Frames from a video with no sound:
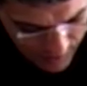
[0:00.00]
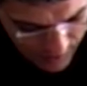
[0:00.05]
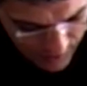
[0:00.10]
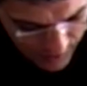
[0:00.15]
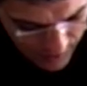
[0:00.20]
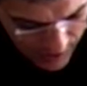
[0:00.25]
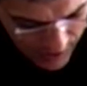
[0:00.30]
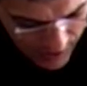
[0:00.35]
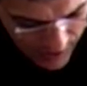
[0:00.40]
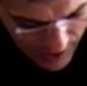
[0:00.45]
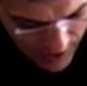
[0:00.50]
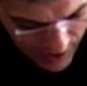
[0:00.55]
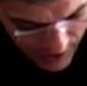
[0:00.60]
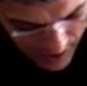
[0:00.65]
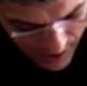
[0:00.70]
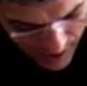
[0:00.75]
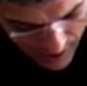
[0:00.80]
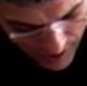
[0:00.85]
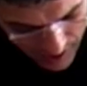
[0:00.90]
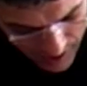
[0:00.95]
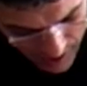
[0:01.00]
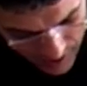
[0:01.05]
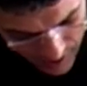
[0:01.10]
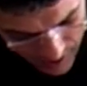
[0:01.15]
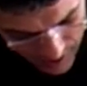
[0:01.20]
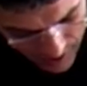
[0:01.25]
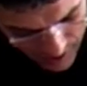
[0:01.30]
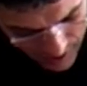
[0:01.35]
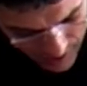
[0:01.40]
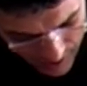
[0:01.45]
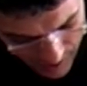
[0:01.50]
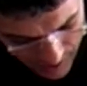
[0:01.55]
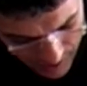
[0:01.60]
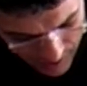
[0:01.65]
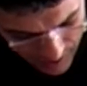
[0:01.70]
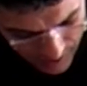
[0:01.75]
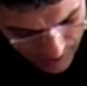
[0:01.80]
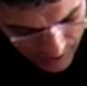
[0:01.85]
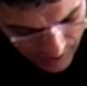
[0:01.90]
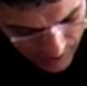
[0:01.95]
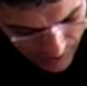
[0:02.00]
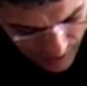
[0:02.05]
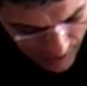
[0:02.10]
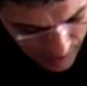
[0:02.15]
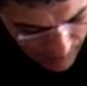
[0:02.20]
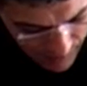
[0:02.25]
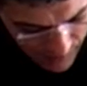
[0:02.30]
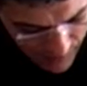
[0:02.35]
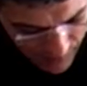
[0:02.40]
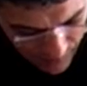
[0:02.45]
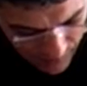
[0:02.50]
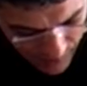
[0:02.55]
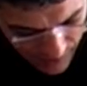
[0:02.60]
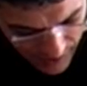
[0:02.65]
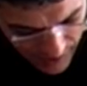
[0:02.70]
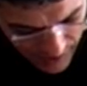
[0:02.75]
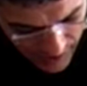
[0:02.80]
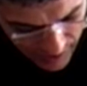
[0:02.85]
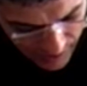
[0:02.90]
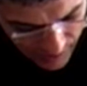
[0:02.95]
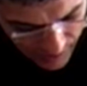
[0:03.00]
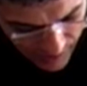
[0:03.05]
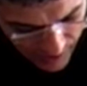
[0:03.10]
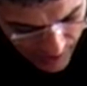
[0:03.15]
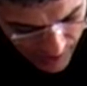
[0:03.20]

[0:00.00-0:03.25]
Okay, same thing over there.